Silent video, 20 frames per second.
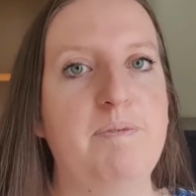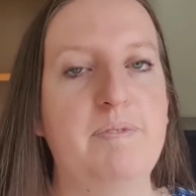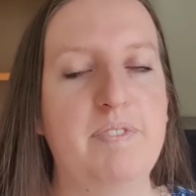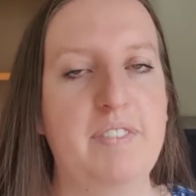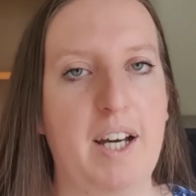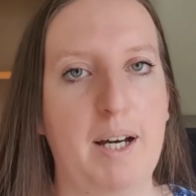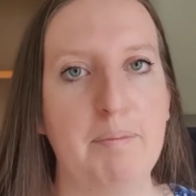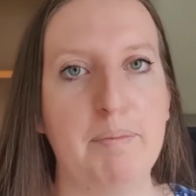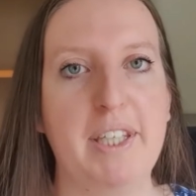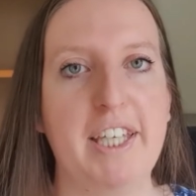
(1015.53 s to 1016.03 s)

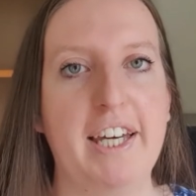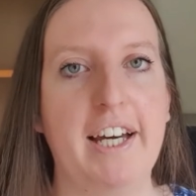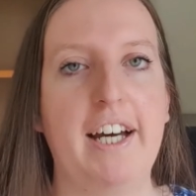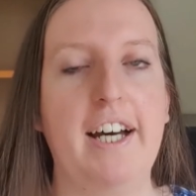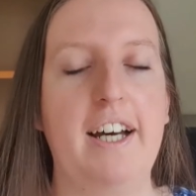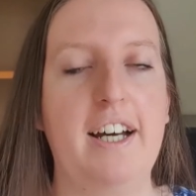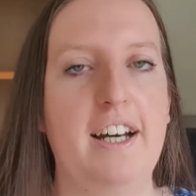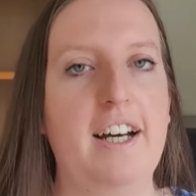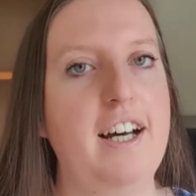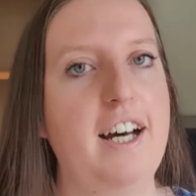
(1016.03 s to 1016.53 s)
I'm here,
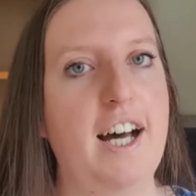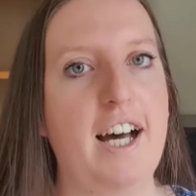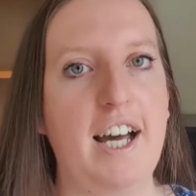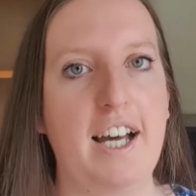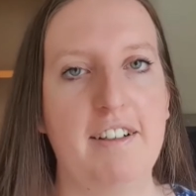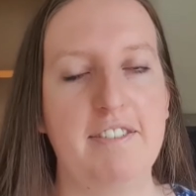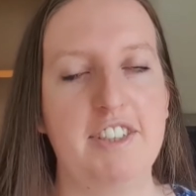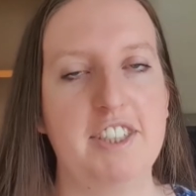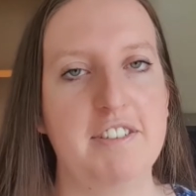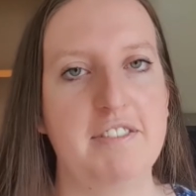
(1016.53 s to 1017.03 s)
I
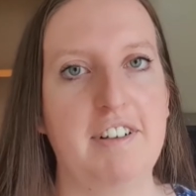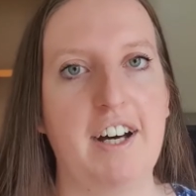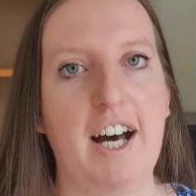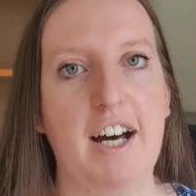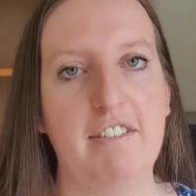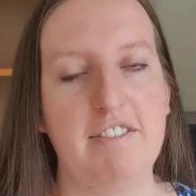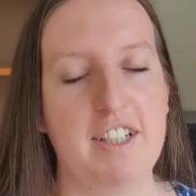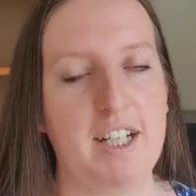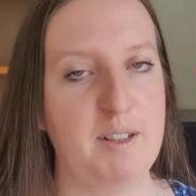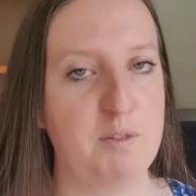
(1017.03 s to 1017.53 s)
have
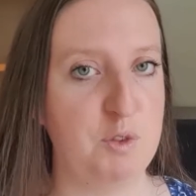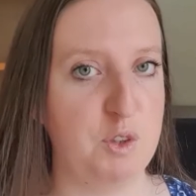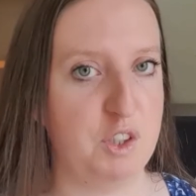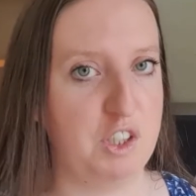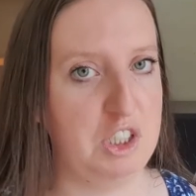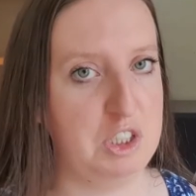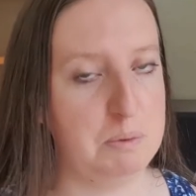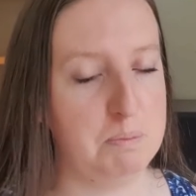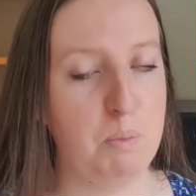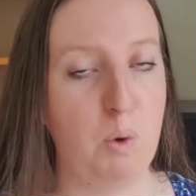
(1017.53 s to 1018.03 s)
survived up to
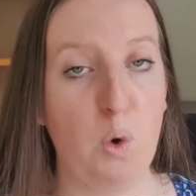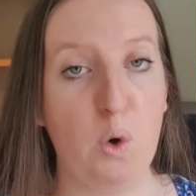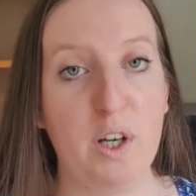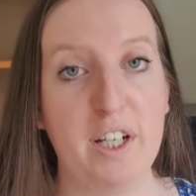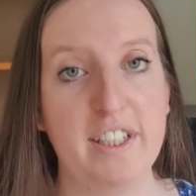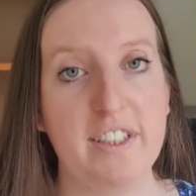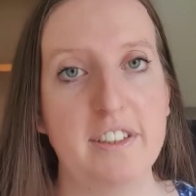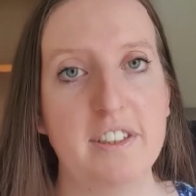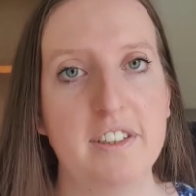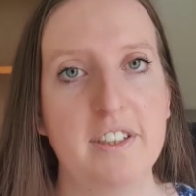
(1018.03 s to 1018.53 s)
this
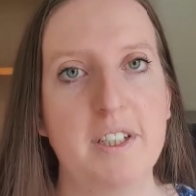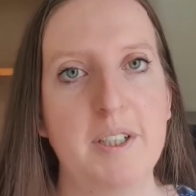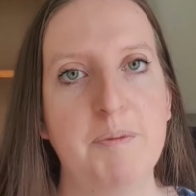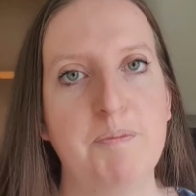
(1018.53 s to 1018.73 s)
point.